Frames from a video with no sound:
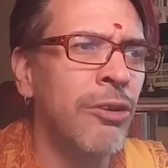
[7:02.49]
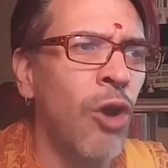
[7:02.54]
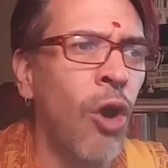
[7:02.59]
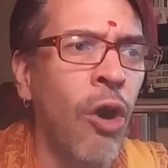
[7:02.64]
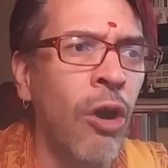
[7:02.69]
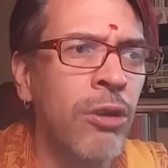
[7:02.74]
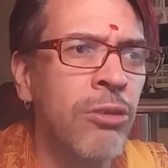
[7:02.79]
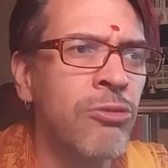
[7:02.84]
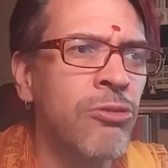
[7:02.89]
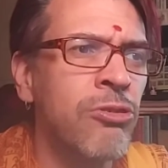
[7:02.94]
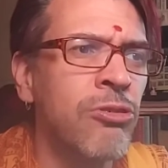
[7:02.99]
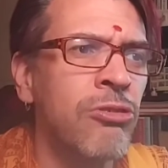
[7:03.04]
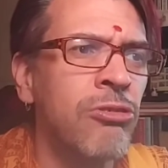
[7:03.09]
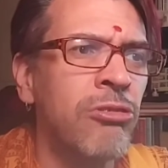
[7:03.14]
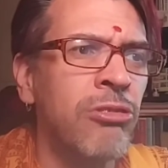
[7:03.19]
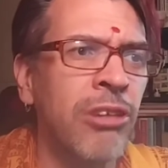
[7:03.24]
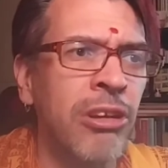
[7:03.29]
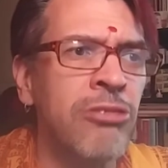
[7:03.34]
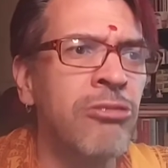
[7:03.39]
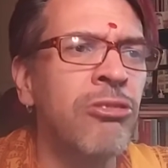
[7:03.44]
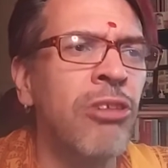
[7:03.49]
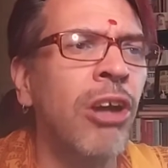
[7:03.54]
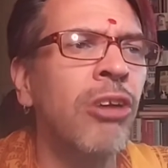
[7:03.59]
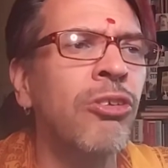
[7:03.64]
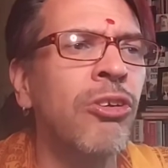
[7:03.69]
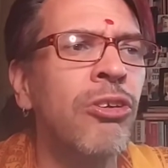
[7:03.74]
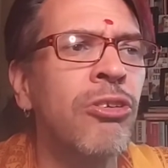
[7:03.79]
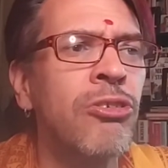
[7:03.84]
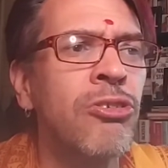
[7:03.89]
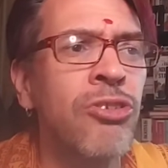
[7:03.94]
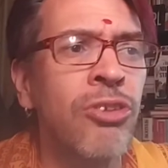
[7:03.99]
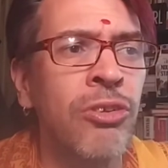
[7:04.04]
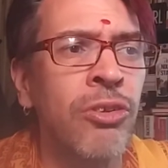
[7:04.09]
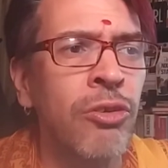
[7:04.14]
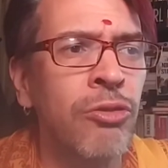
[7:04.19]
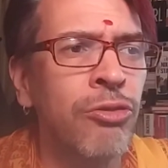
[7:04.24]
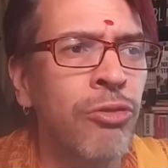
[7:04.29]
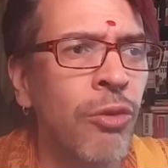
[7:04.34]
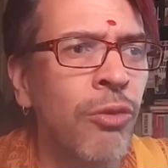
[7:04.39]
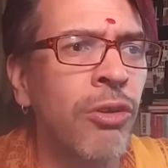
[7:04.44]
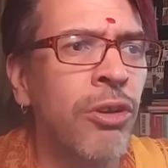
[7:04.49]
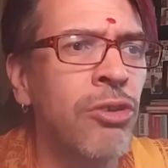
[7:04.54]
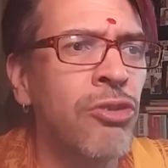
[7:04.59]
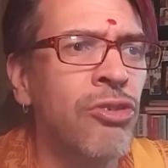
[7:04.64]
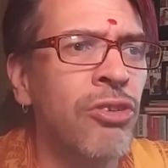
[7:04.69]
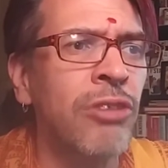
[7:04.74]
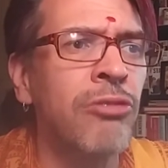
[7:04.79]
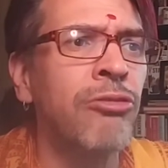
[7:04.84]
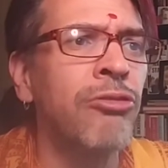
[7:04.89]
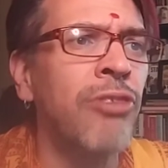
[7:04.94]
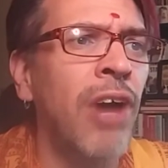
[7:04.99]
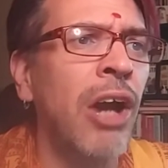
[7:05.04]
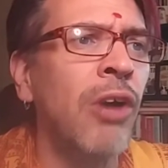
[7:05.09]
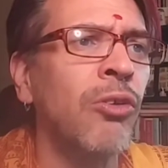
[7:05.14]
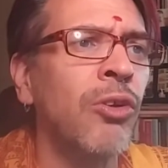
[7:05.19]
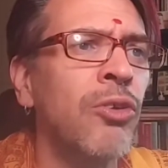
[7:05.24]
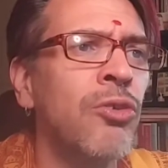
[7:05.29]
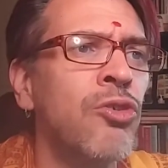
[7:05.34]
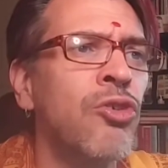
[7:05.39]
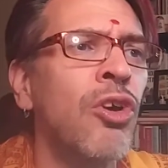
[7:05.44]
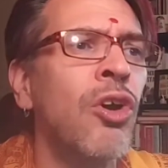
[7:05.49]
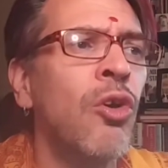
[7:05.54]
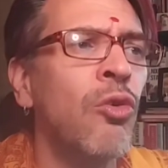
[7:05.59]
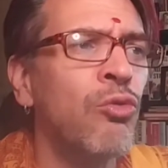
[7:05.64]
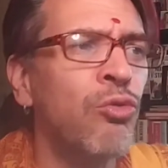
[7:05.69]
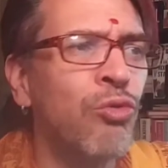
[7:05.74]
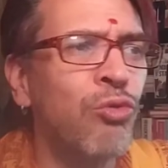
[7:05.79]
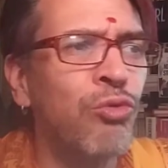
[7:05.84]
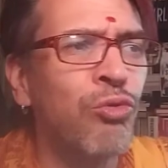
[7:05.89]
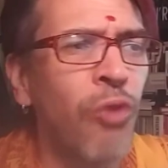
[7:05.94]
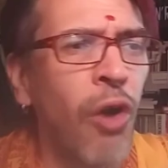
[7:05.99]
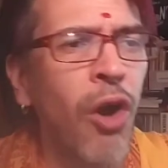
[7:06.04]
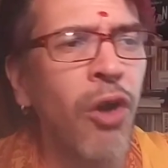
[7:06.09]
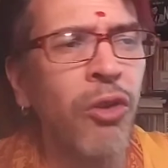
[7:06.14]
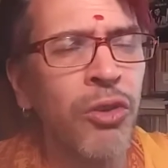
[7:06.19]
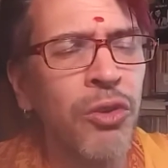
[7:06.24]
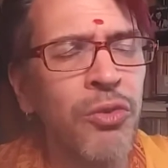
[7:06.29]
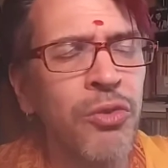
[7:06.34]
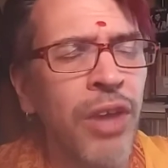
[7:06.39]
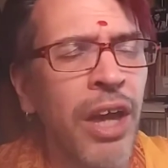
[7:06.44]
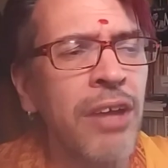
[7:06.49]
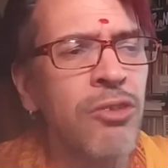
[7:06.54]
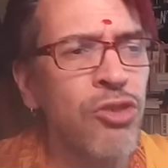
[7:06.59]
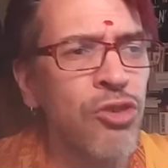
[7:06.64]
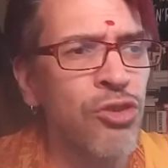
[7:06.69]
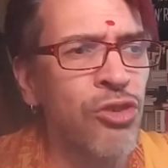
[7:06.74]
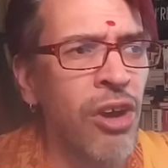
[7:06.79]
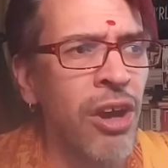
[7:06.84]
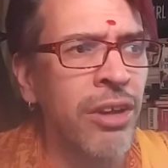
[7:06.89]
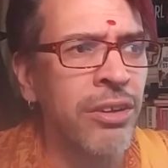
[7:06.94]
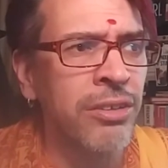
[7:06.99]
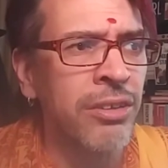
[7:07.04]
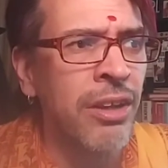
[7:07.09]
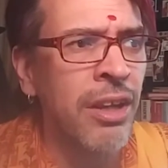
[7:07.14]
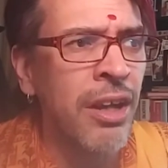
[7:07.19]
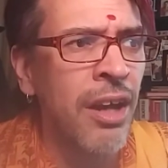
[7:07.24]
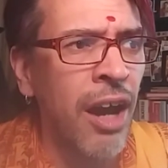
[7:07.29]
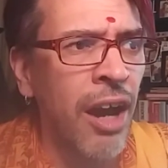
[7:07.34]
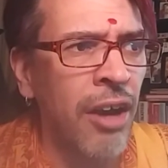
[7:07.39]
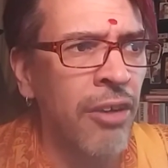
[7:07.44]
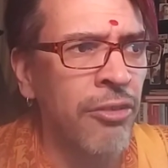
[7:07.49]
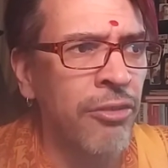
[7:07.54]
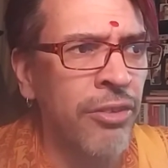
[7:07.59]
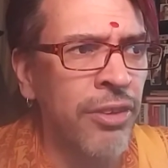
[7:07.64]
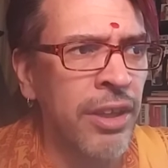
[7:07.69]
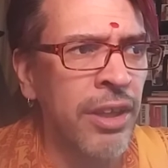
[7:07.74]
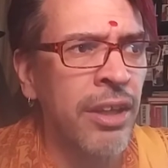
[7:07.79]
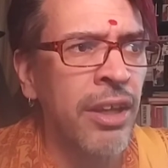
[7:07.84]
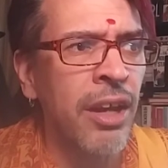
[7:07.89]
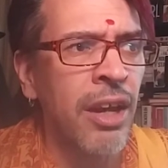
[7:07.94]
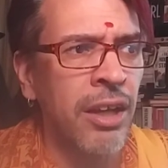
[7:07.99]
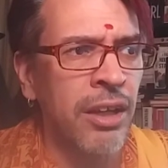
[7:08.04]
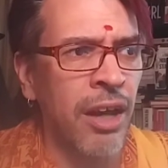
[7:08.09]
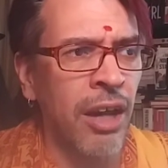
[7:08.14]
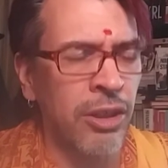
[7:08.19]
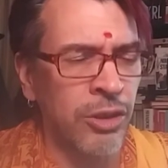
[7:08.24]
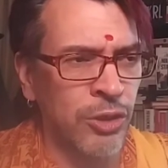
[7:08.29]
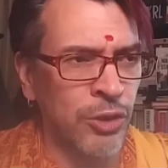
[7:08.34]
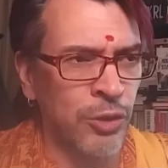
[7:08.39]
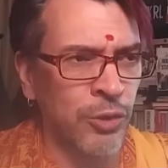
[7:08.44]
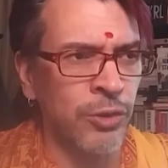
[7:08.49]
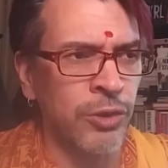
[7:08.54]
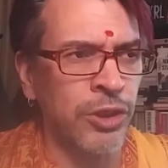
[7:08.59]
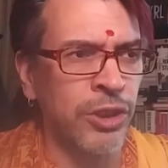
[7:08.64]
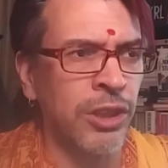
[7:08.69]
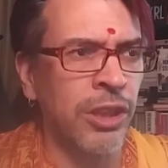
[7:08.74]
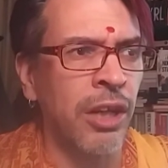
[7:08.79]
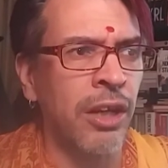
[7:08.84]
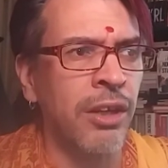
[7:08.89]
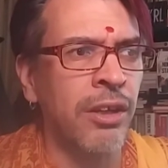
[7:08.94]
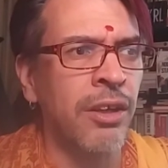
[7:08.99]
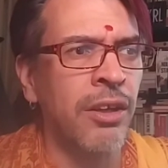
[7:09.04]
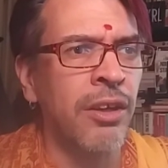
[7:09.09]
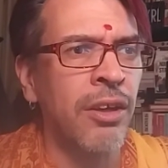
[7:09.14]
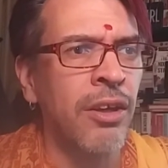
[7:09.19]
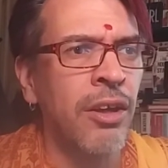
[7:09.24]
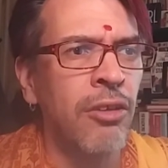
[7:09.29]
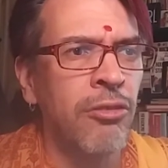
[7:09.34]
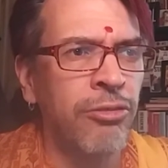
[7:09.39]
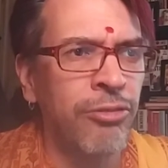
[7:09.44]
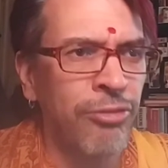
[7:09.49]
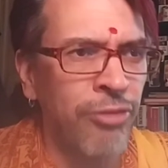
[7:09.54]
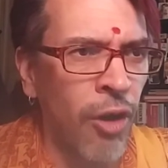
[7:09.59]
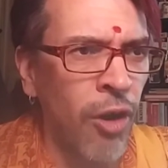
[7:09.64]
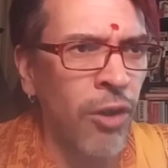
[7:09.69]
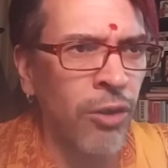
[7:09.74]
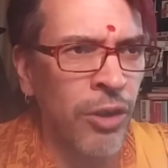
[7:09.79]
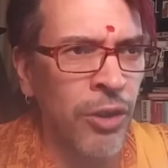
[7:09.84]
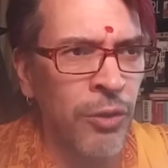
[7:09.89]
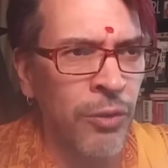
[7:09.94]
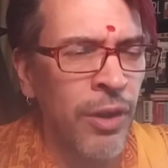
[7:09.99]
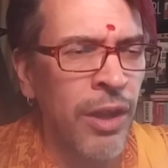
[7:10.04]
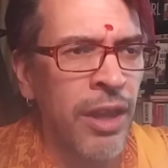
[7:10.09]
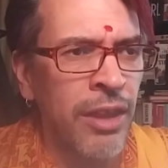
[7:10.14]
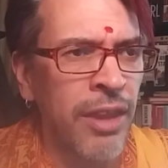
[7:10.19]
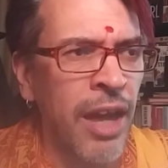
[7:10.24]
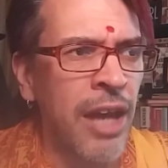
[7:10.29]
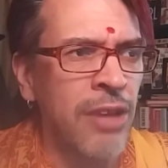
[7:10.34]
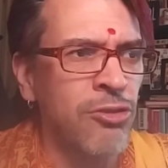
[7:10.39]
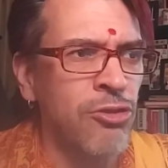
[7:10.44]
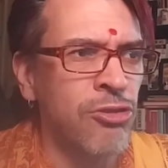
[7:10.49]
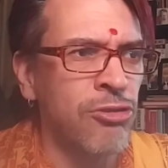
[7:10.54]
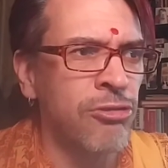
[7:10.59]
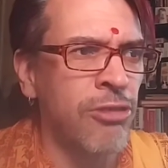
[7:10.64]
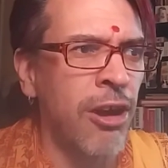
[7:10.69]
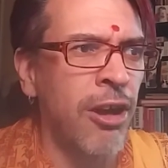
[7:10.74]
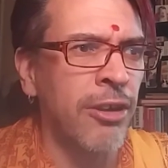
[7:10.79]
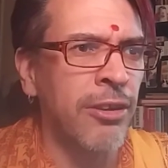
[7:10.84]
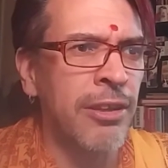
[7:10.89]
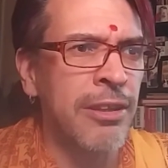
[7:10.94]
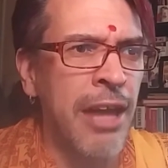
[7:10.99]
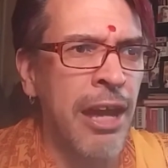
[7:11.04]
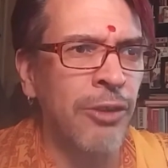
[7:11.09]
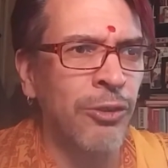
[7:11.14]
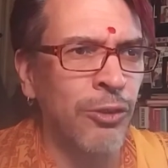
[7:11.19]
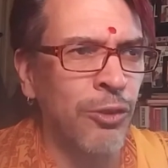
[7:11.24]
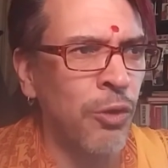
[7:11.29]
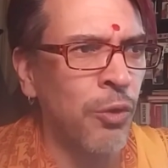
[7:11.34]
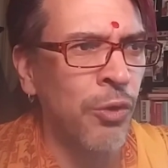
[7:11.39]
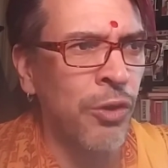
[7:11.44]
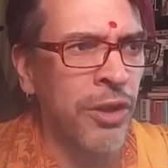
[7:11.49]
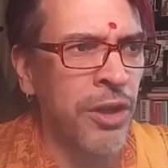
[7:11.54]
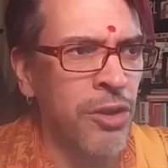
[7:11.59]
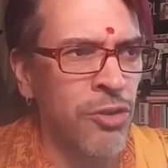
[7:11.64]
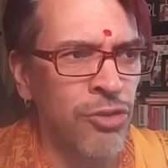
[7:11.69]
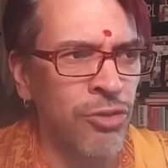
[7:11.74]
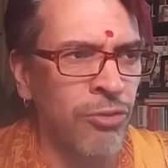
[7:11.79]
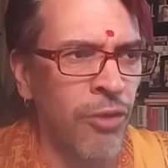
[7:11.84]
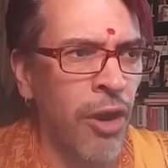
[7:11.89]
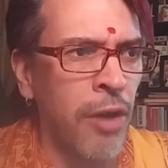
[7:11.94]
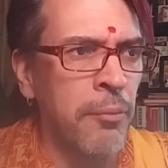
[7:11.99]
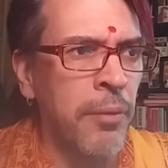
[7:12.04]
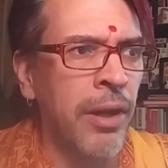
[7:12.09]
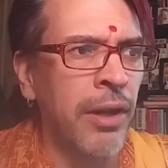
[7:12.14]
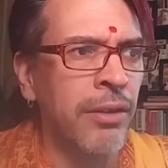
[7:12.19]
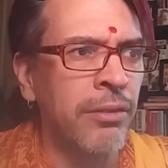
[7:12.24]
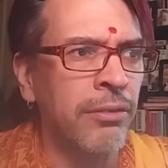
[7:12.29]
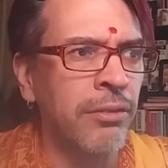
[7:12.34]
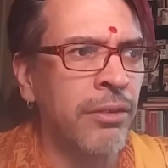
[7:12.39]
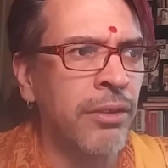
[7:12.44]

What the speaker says: carts, conductors in the forest, and fowlers, follow that son of the Kakushla. Follow that sun, that glorious Rama.